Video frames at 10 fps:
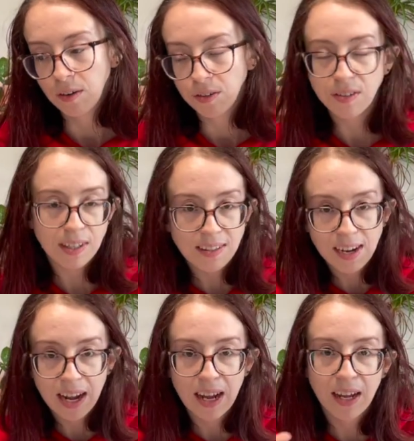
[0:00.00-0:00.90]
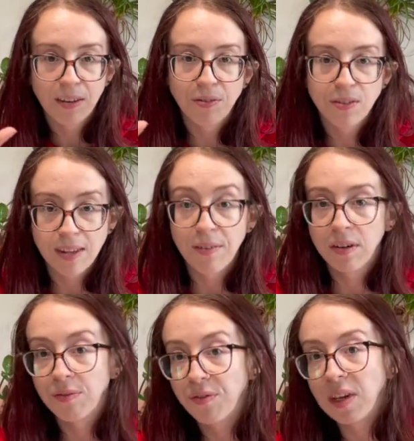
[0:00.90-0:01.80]
6.5,
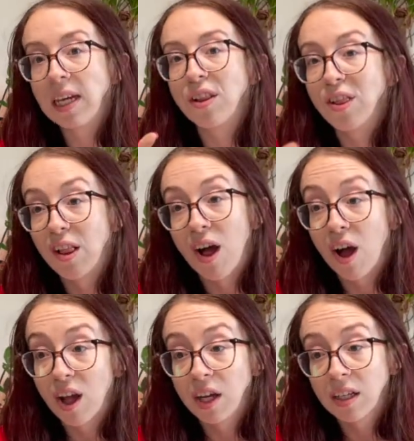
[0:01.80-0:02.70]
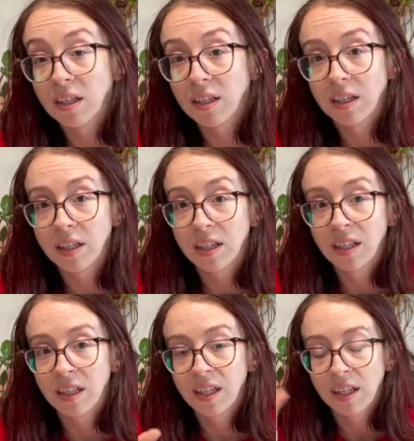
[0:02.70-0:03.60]
7 feet long.
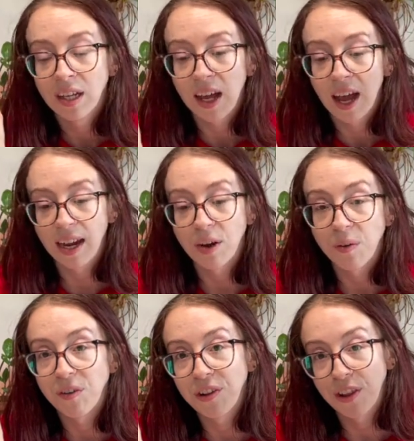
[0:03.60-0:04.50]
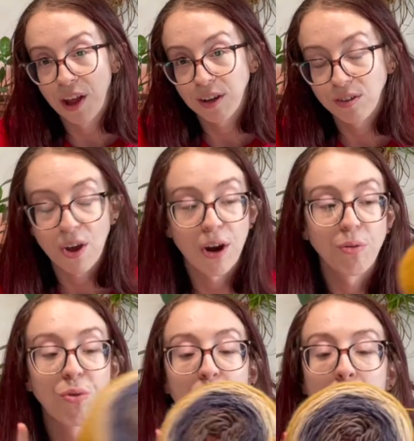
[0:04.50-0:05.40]
I know, long scarf,
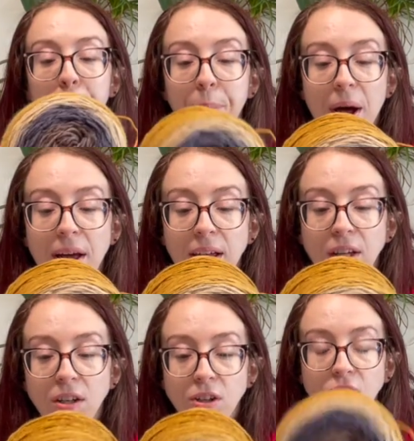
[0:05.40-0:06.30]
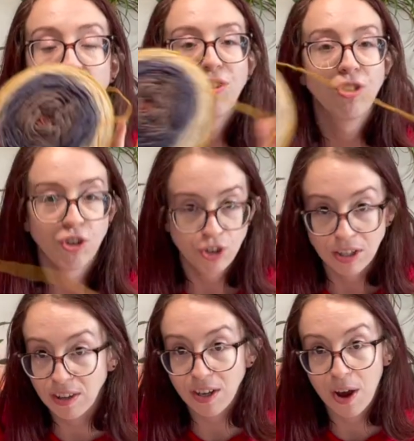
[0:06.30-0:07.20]
but
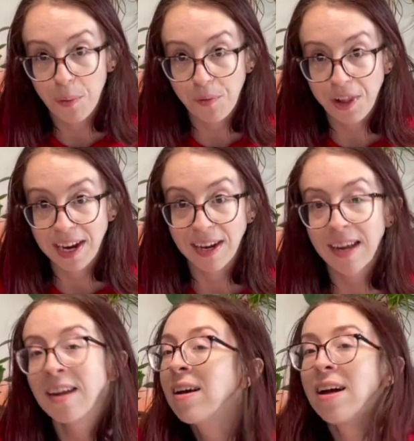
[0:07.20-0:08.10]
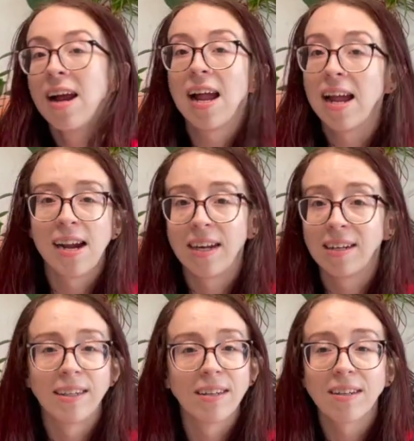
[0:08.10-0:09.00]
she's a tall lady
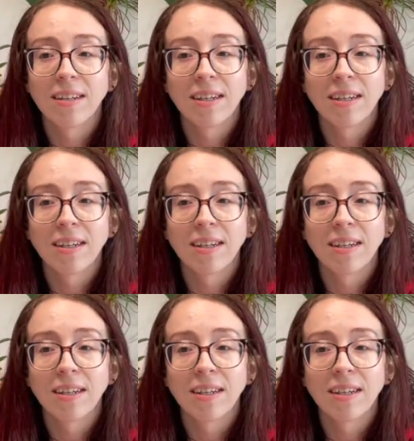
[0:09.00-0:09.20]
and